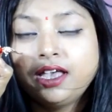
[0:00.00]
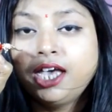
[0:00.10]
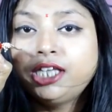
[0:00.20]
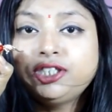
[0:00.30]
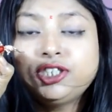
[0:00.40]

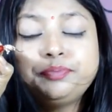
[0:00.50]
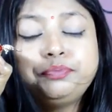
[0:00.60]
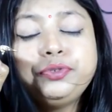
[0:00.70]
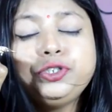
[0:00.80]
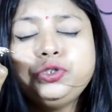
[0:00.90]
It's
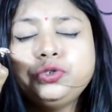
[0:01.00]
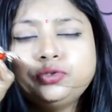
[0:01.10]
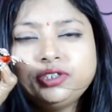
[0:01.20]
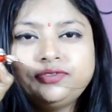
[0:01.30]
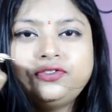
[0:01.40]

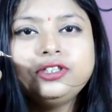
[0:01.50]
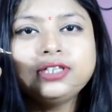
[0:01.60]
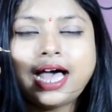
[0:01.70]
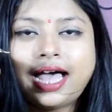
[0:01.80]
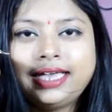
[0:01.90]

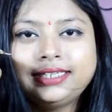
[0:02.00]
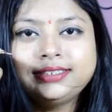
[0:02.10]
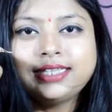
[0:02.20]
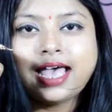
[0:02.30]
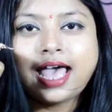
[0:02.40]
beautiful,
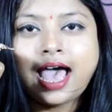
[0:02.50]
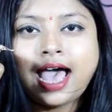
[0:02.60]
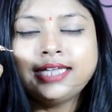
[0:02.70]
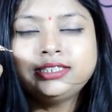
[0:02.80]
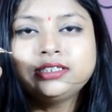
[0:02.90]
guys.
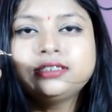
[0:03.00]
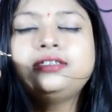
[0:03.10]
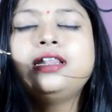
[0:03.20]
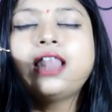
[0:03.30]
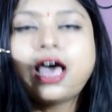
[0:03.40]
I
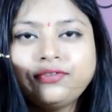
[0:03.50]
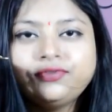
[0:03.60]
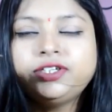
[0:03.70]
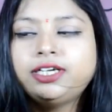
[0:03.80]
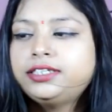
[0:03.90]
just
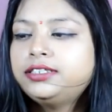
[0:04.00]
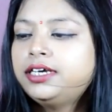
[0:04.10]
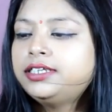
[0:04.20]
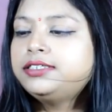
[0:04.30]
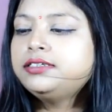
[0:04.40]
loved it.
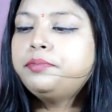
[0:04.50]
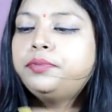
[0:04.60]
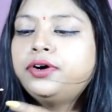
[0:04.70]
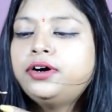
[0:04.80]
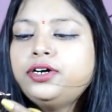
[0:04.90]
It's a
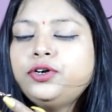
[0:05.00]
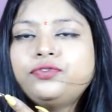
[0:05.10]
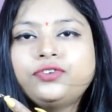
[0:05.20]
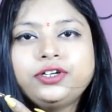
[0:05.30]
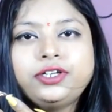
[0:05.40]
bird
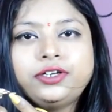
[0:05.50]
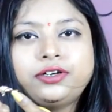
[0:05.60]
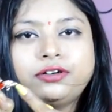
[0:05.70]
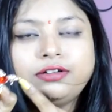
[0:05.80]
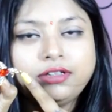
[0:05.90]
over
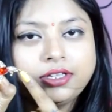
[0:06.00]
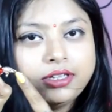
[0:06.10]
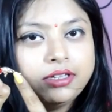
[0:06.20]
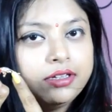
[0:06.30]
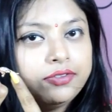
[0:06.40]
here.
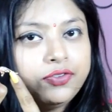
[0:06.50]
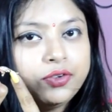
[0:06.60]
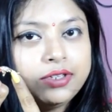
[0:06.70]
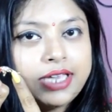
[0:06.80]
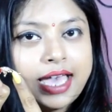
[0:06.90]
If
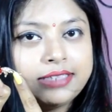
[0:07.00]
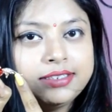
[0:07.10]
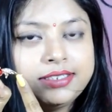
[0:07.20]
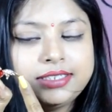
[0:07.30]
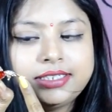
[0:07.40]
you
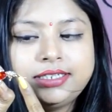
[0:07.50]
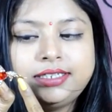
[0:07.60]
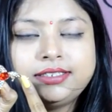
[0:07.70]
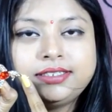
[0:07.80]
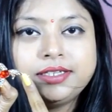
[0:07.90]
can see,
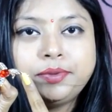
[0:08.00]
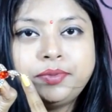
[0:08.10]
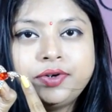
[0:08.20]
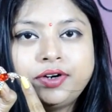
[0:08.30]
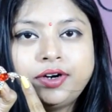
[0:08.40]
it's a
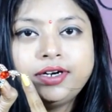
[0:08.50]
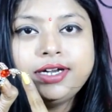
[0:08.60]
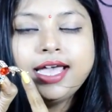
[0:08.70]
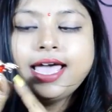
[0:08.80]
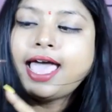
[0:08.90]

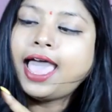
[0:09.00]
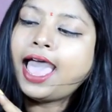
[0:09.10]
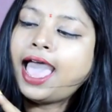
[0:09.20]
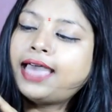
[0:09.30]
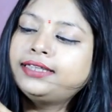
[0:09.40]
bird.
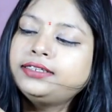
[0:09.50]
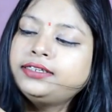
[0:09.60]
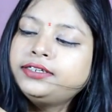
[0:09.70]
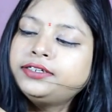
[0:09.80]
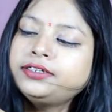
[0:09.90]
And
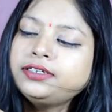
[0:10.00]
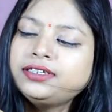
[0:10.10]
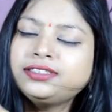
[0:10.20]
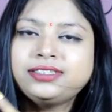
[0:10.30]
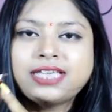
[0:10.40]
here
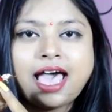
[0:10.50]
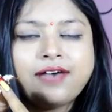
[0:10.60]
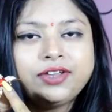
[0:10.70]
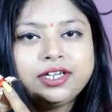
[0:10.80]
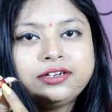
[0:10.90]
it's
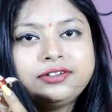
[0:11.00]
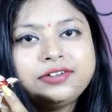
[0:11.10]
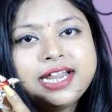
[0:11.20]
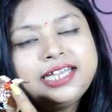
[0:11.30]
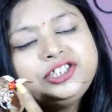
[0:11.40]
having a
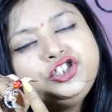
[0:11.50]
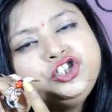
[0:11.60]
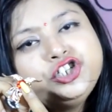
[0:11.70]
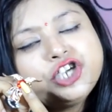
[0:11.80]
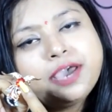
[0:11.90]

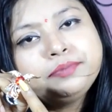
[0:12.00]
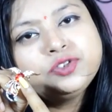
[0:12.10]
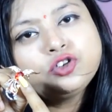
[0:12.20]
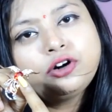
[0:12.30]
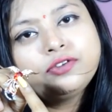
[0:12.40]
red gem
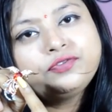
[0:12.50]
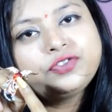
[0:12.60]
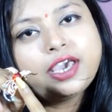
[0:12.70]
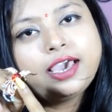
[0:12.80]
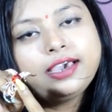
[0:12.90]
sort of
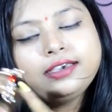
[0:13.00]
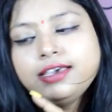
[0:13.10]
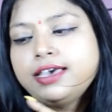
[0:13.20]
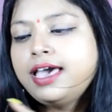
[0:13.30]
thing.